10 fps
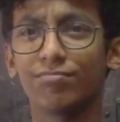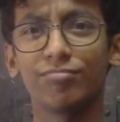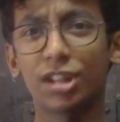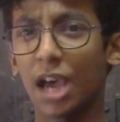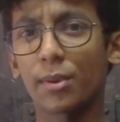
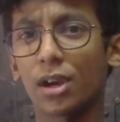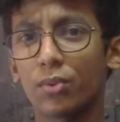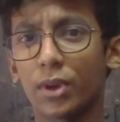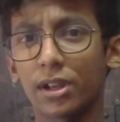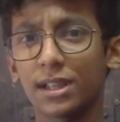the camera
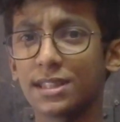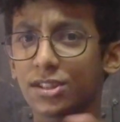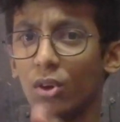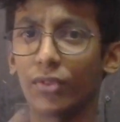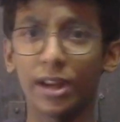hardware is
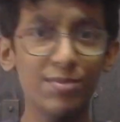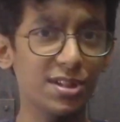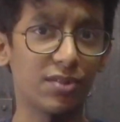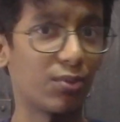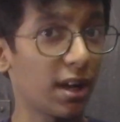not very
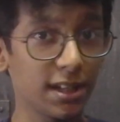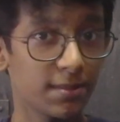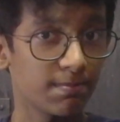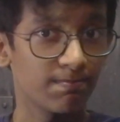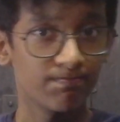impressive, right?
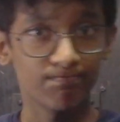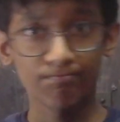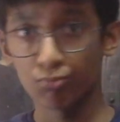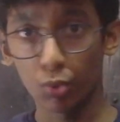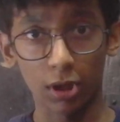
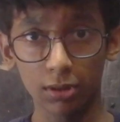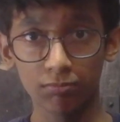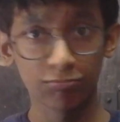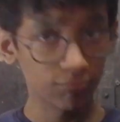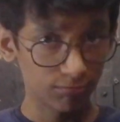Well,
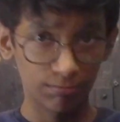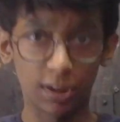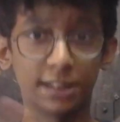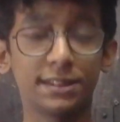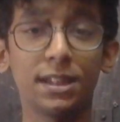
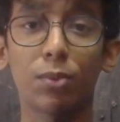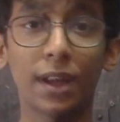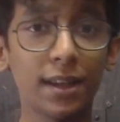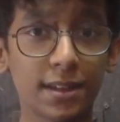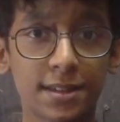let's see what
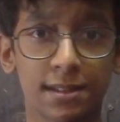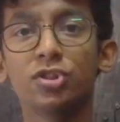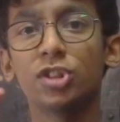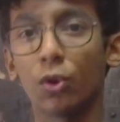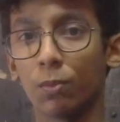it does.
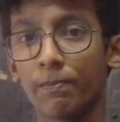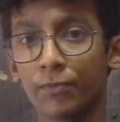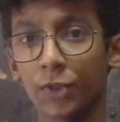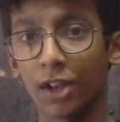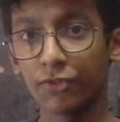So
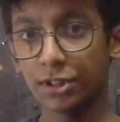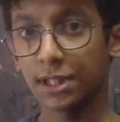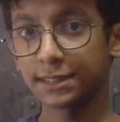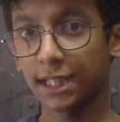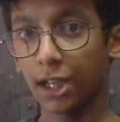at first,
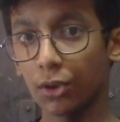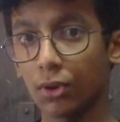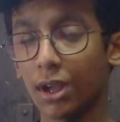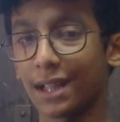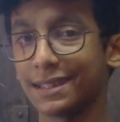let's take a look
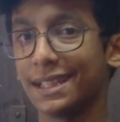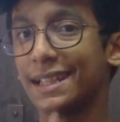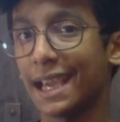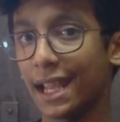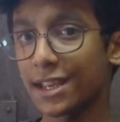at the daylight